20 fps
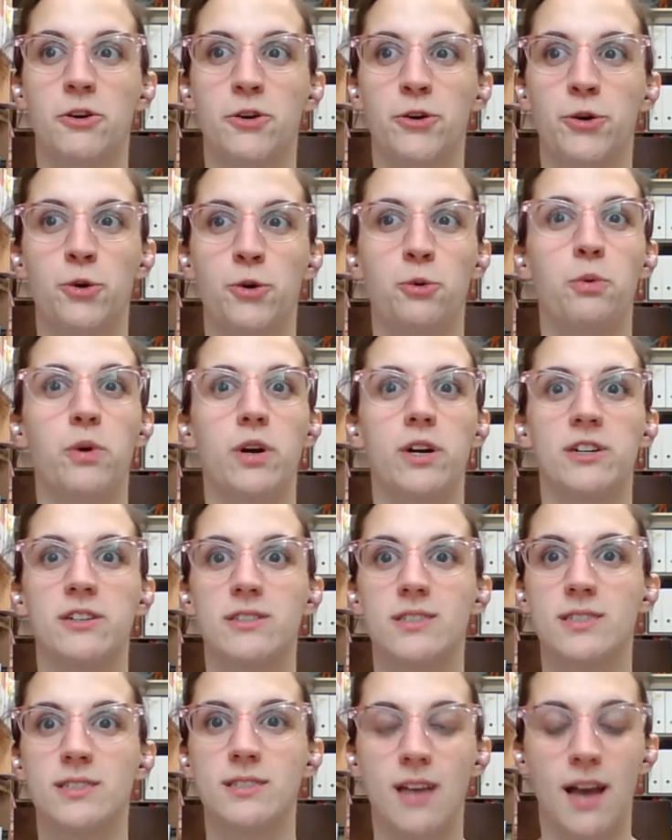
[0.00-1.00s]
who were
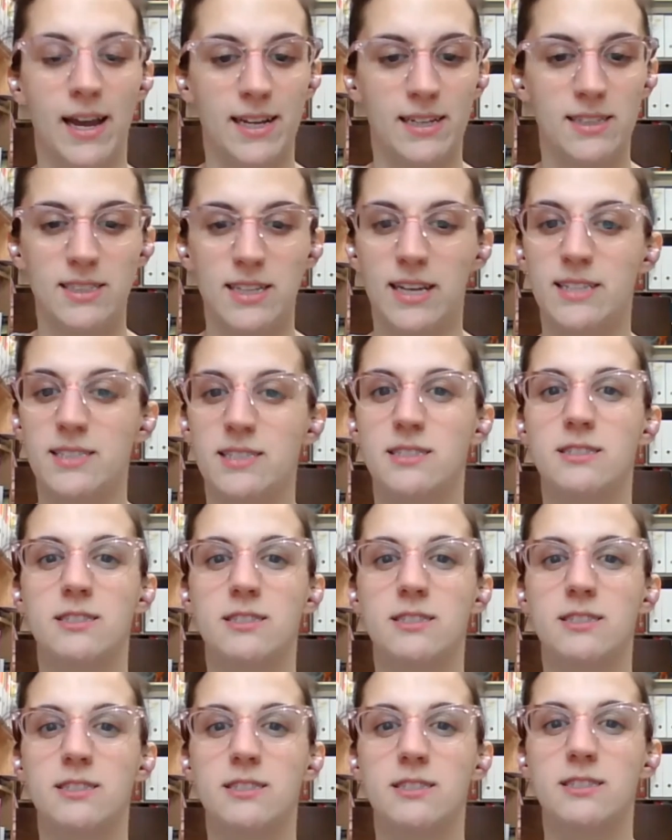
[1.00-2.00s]
scientists
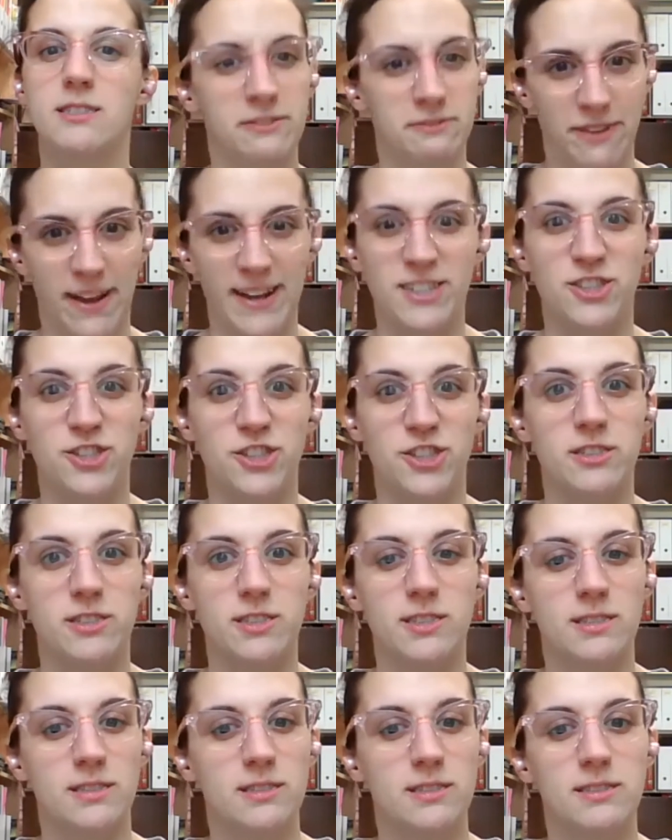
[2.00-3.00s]
or
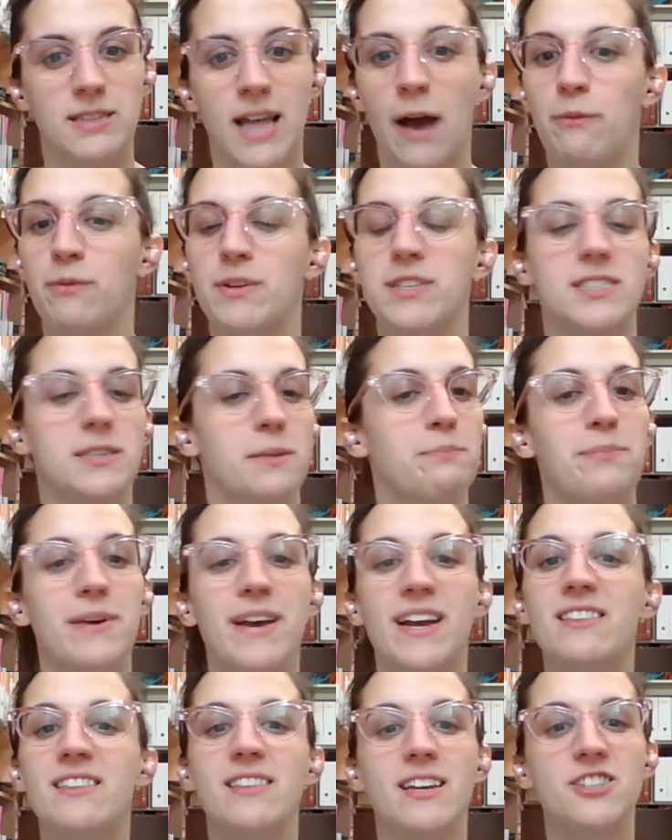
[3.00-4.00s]
inventors. That was the
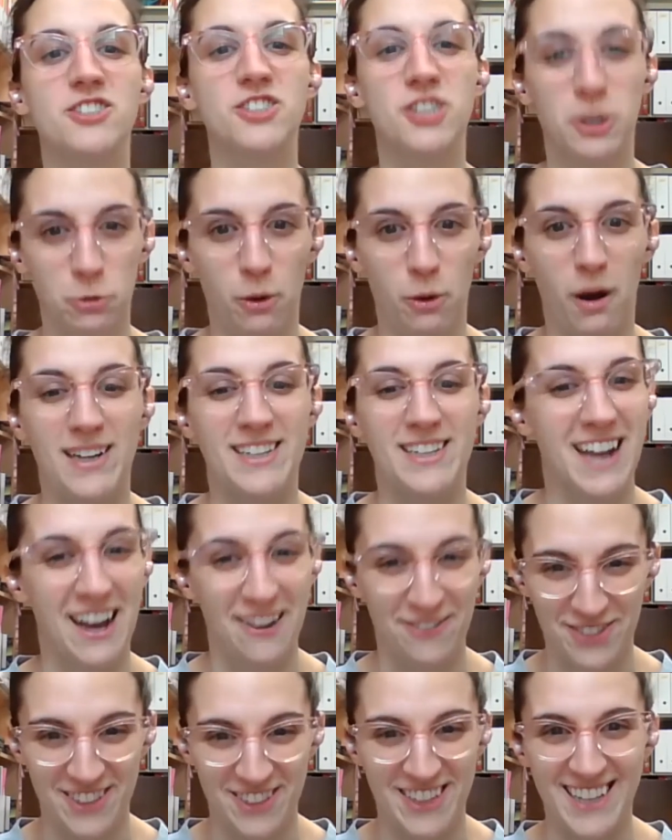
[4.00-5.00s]
big thing she wanted
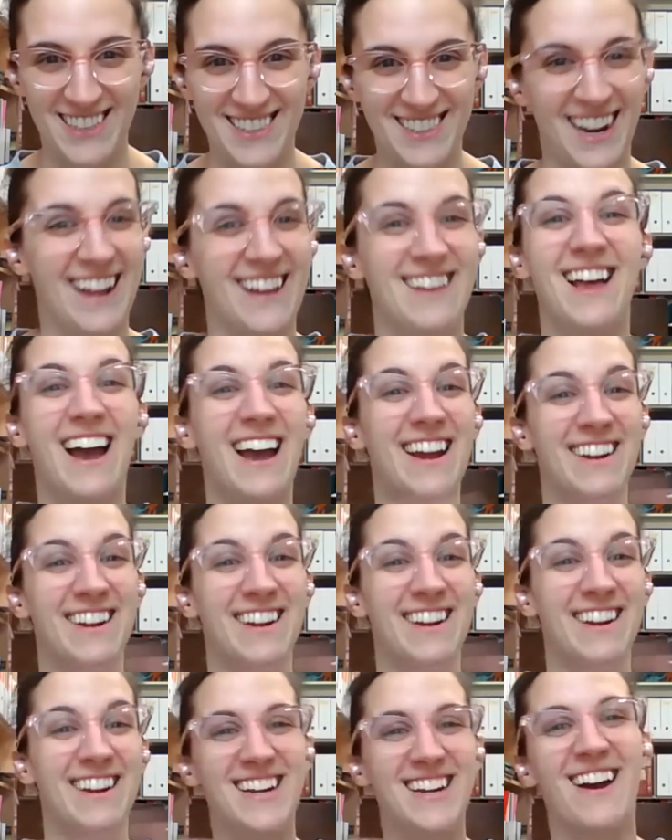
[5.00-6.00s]
after this. And I know,
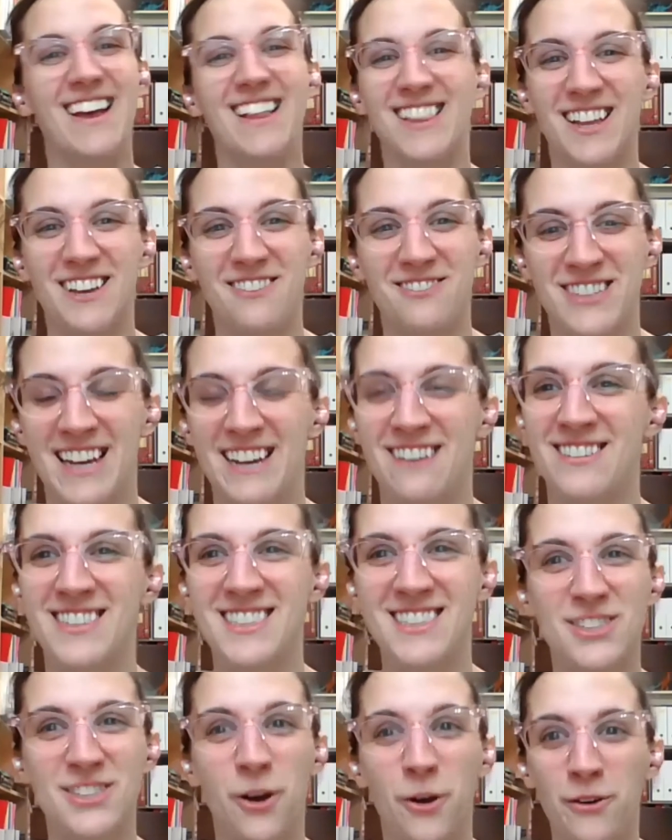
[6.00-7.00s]
I loved it. It was
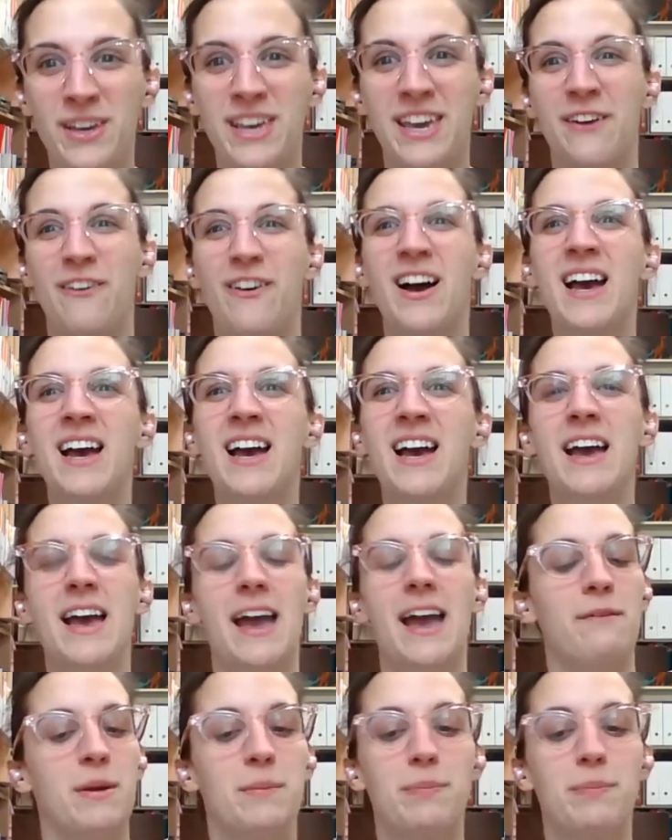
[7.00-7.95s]
so cute. And we